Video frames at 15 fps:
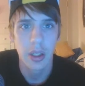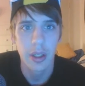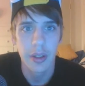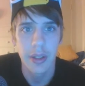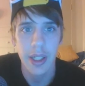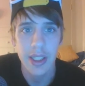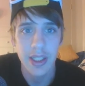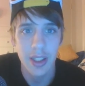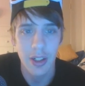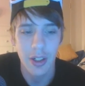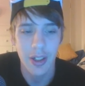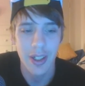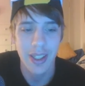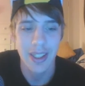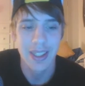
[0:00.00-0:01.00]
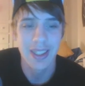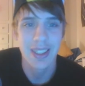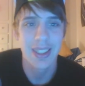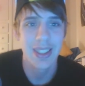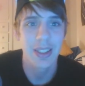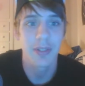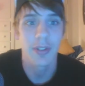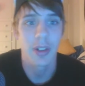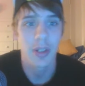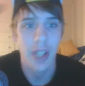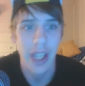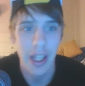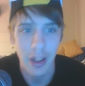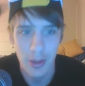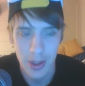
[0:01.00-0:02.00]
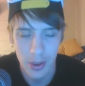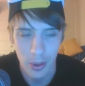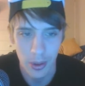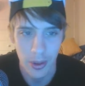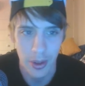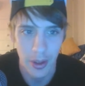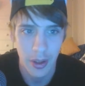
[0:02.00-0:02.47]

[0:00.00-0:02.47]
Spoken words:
Next card is Volcanosaur.